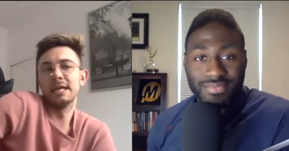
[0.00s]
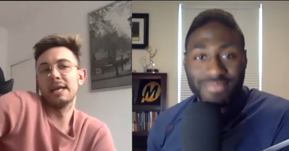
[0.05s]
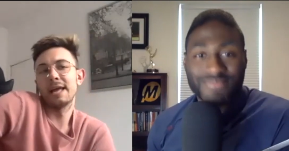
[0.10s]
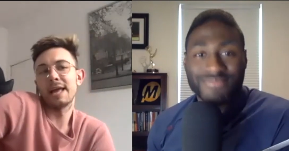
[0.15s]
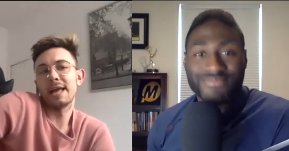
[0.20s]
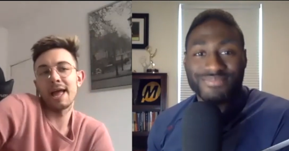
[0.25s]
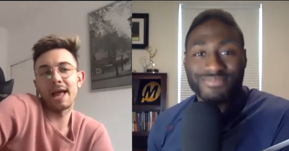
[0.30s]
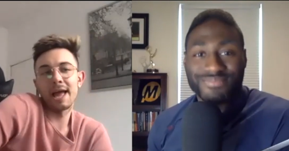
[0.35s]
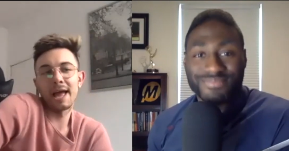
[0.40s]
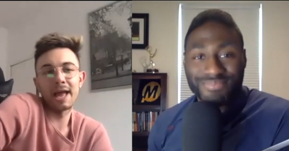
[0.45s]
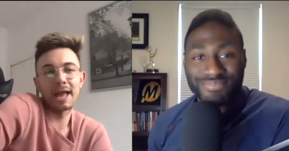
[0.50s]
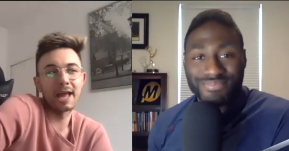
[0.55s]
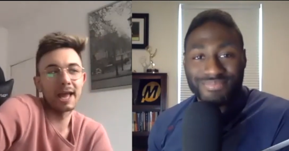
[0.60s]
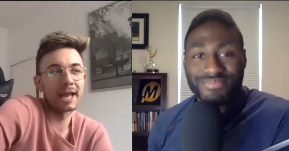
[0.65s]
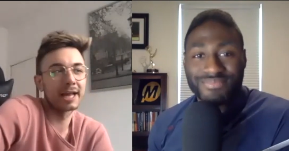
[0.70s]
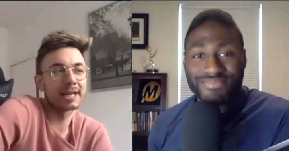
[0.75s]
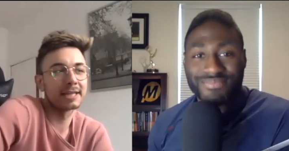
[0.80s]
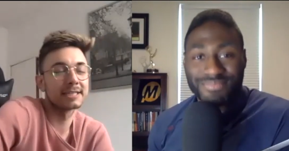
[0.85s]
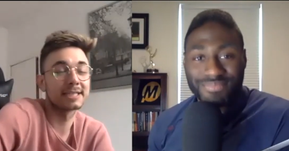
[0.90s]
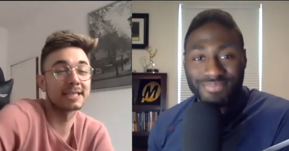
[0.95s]
Speaker 1: Mm-hmm.
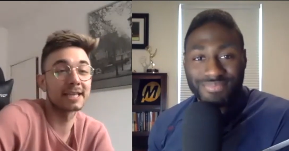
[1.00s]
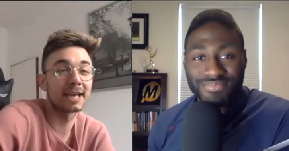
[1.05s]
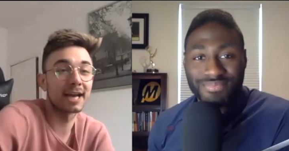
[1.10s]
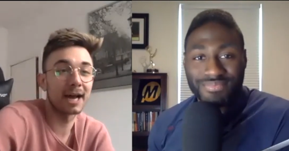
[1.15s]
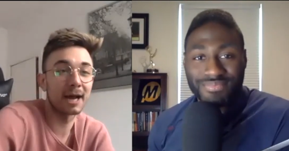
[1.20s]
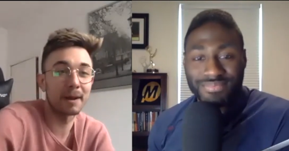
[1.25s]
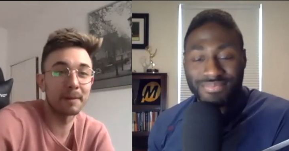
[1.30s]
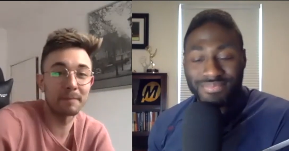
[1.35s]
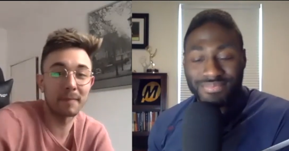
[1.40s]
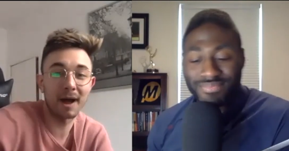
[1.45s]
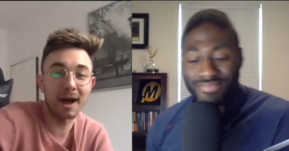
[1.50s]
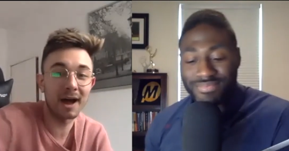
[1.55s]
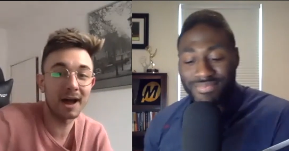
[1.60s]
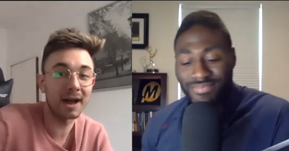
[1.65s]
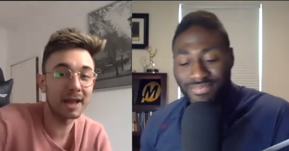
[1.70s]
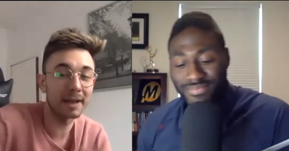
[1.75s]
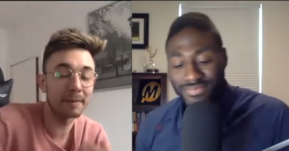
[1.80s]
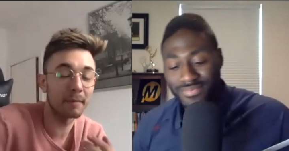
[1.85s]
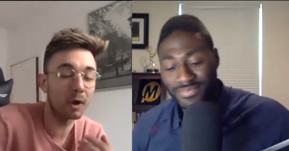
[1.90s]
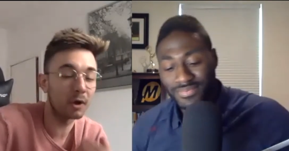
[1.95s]
And um, I
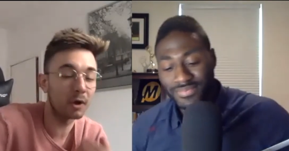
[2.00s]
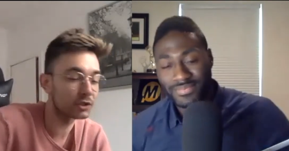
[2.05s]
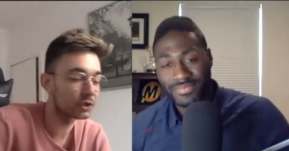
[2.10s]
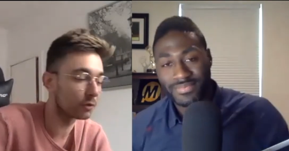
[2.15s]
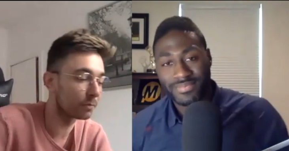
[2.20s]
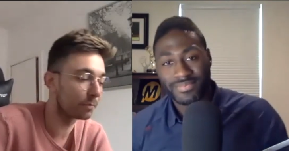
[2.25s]
am also